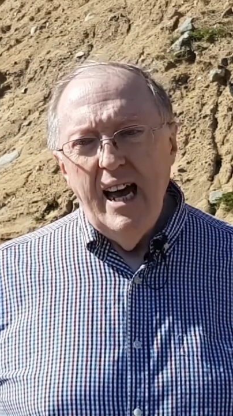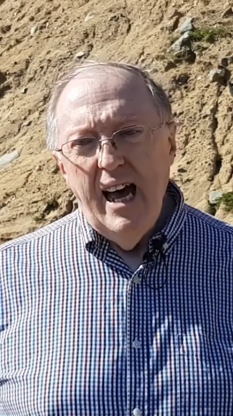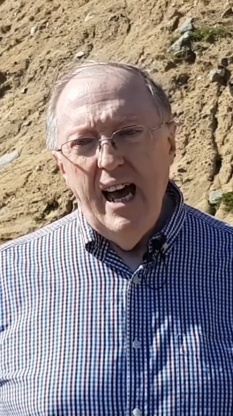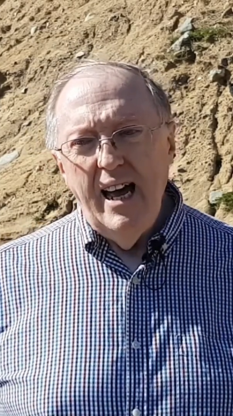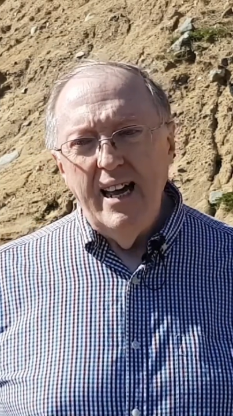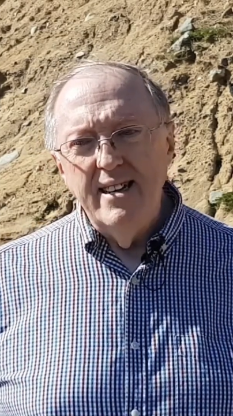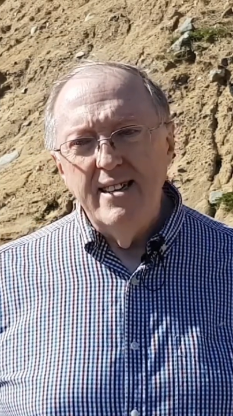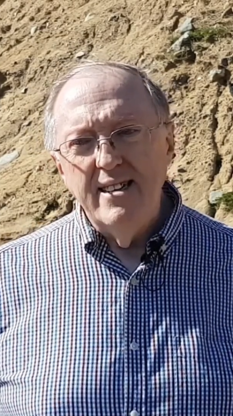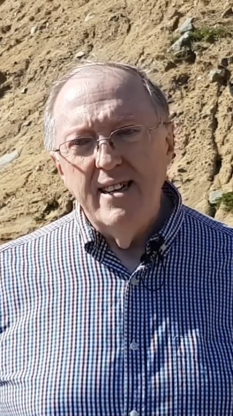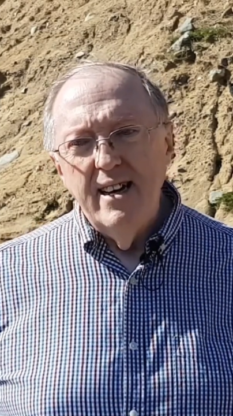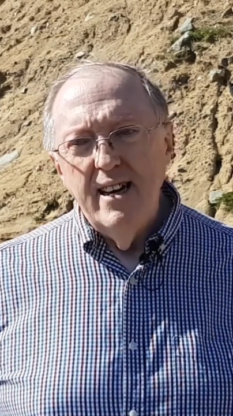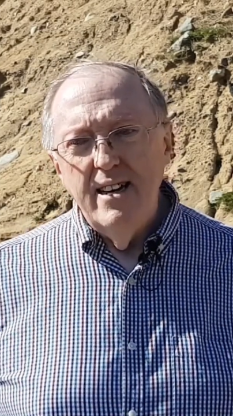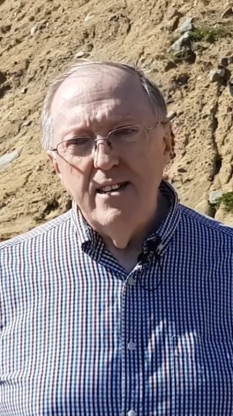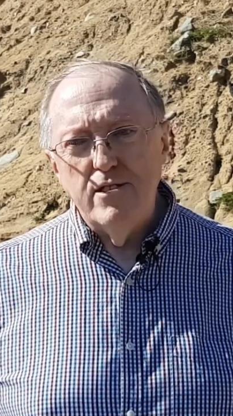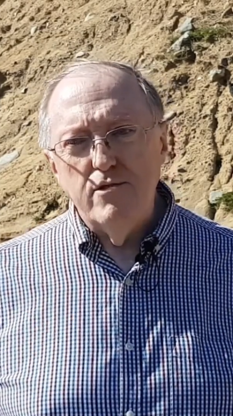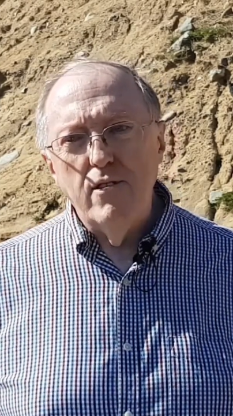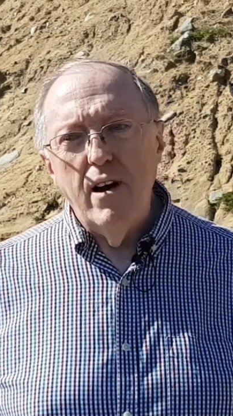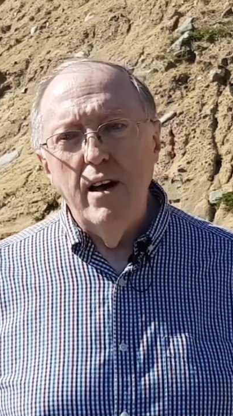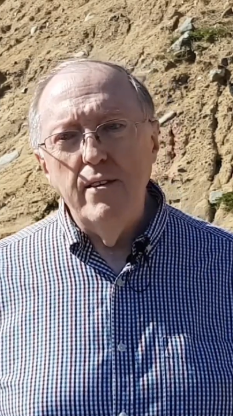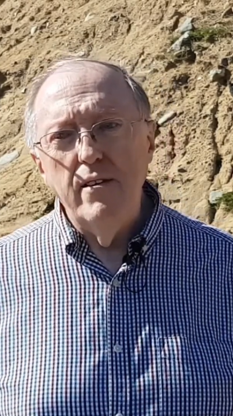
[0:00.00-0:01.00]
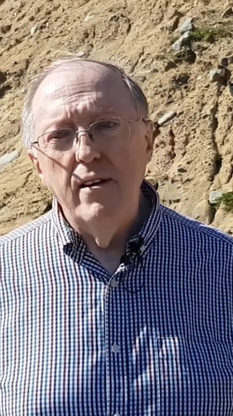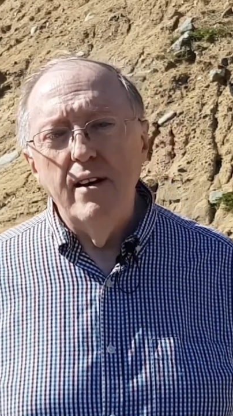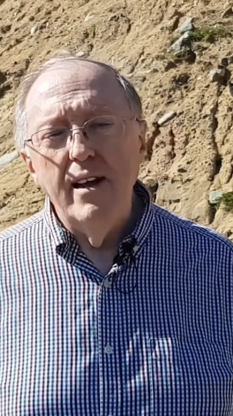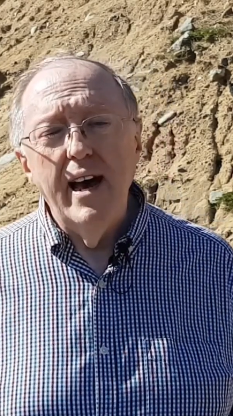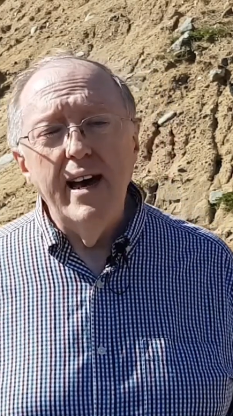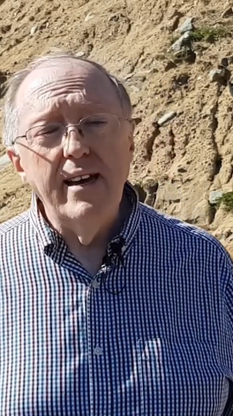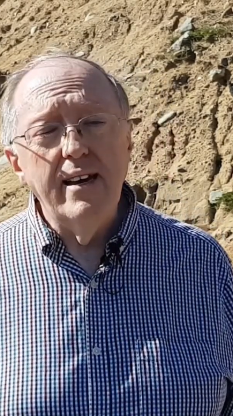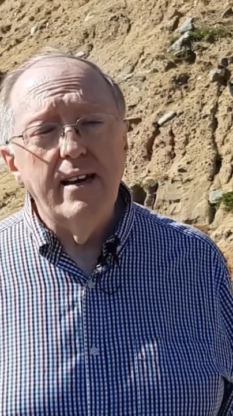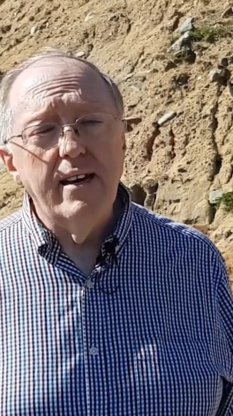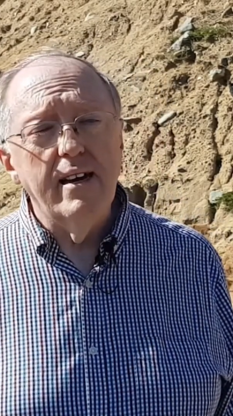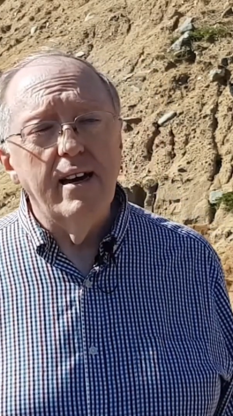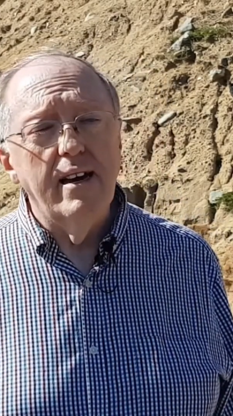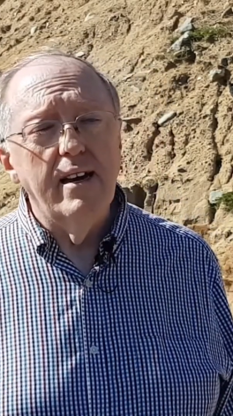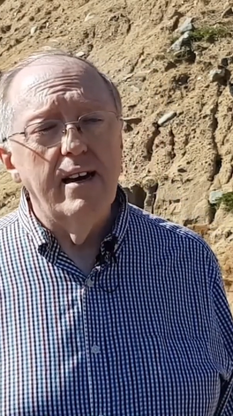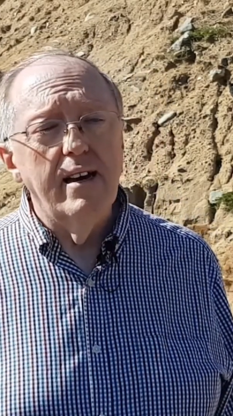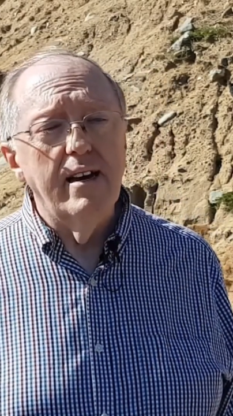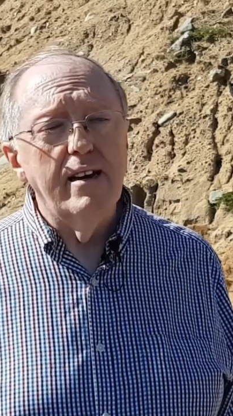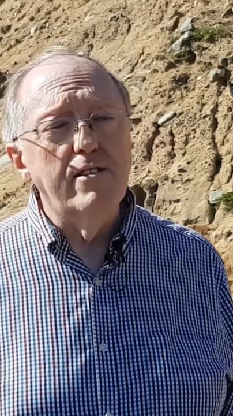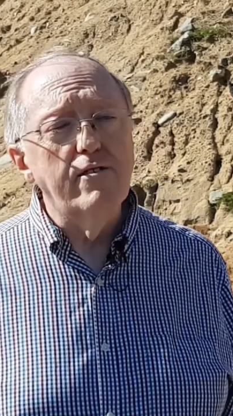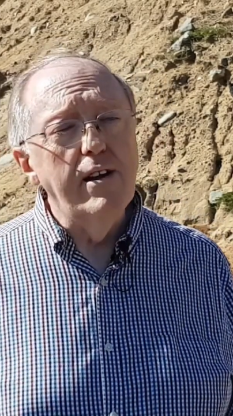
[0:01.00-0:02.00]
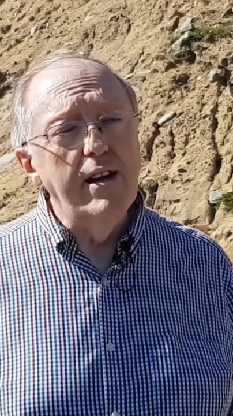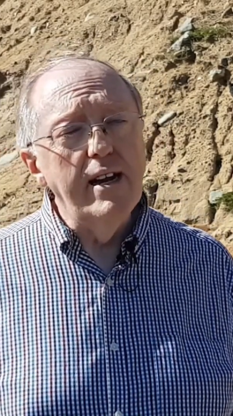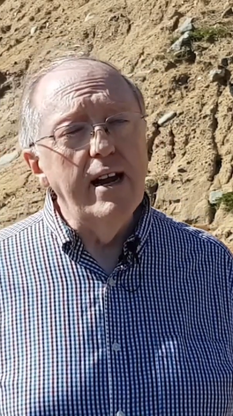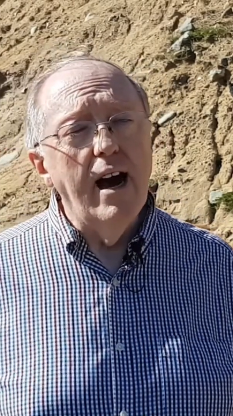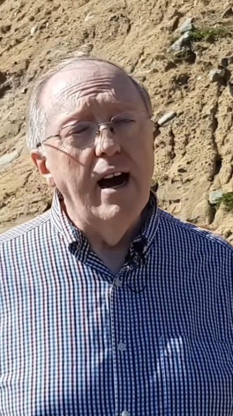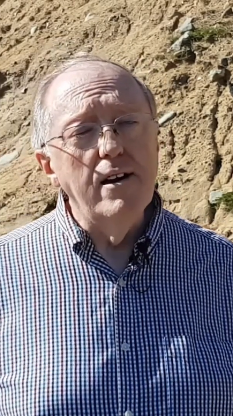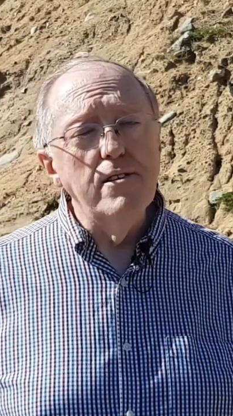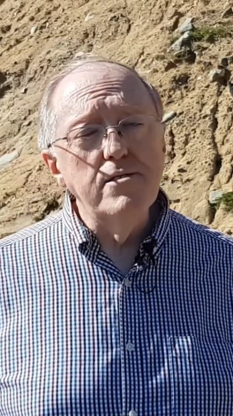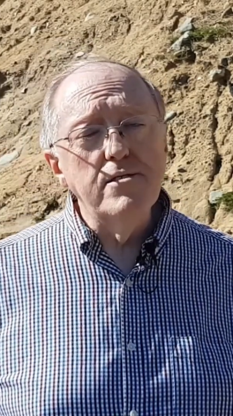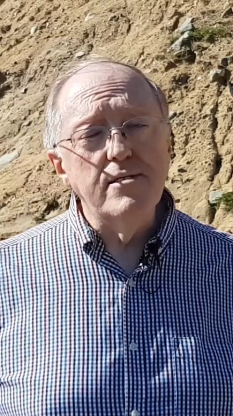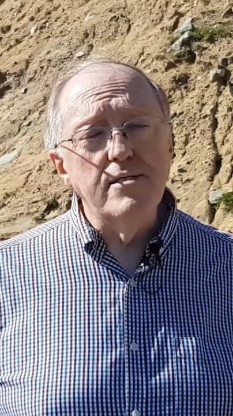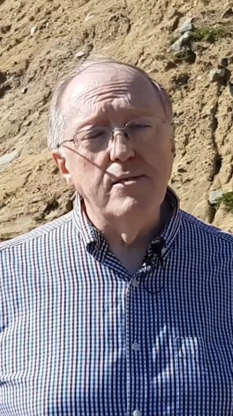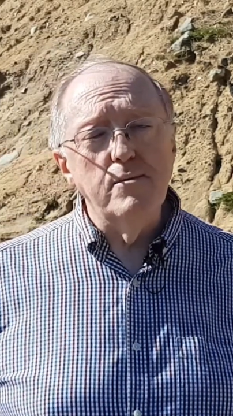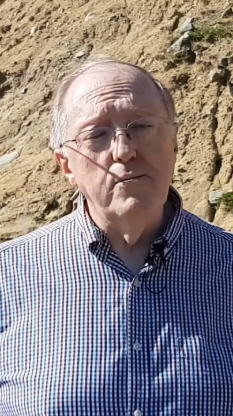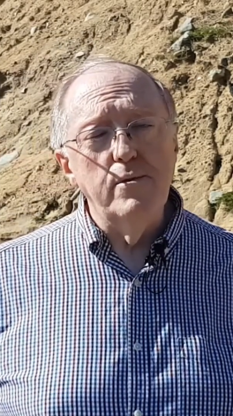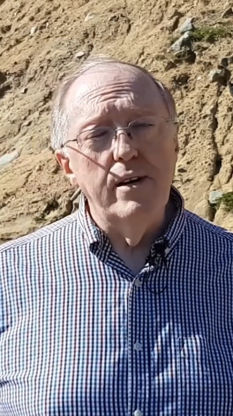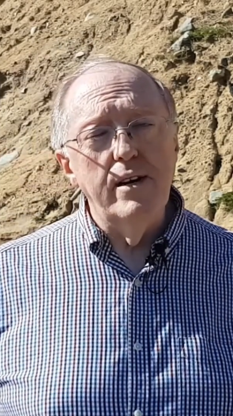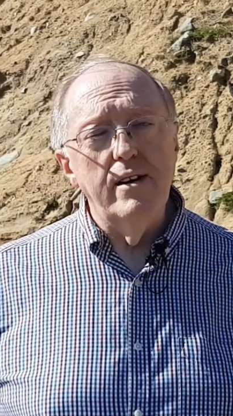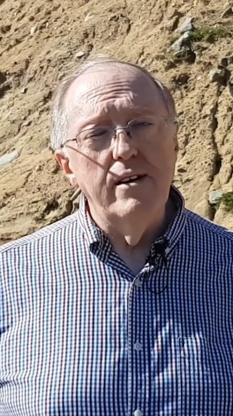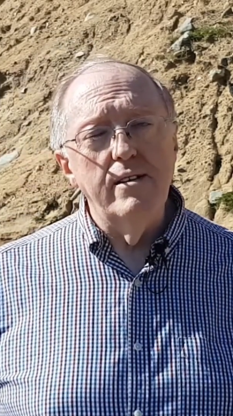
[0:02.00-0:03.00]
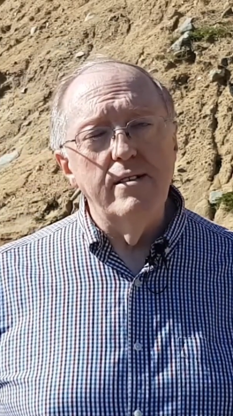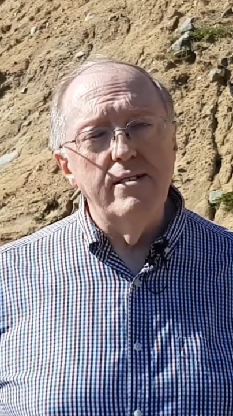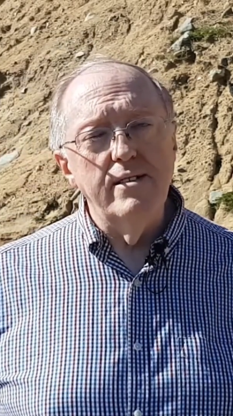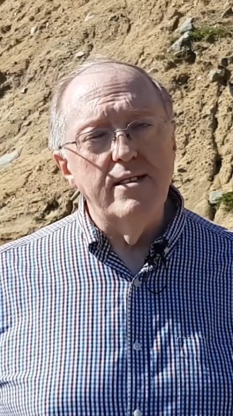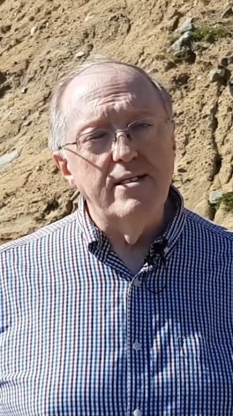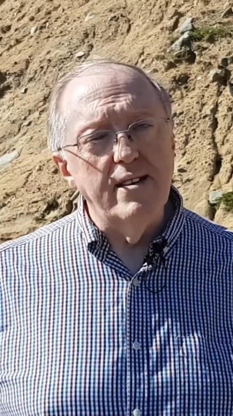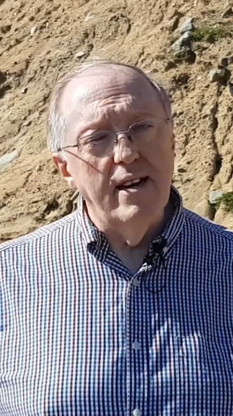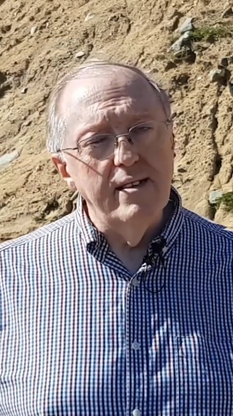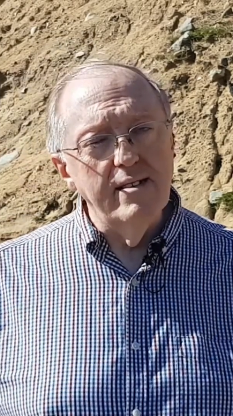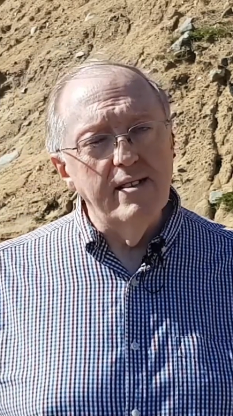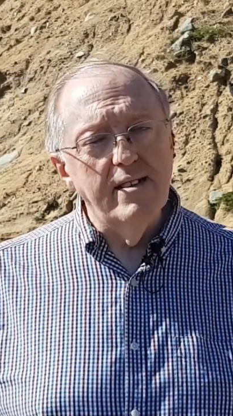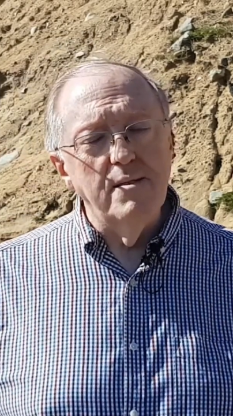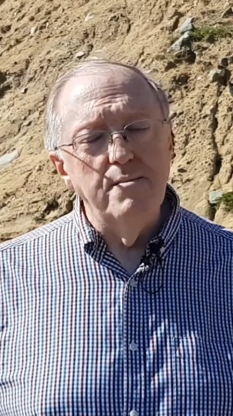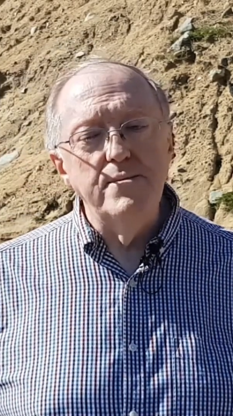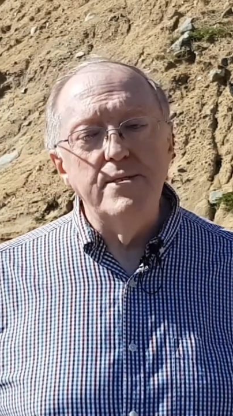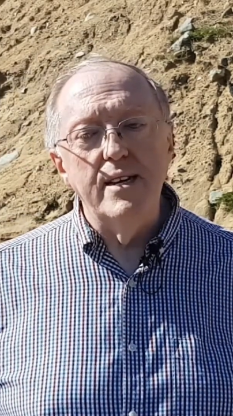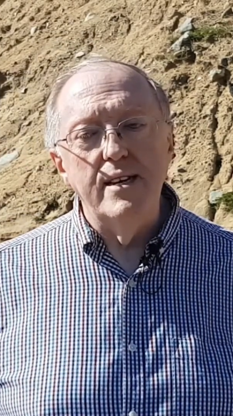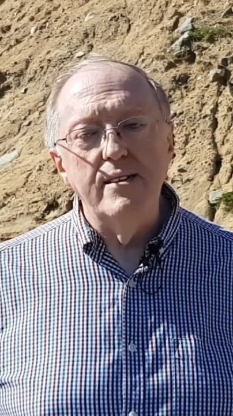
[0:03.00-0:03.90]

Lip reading: And it's rather like a greenhouse, where the sun comes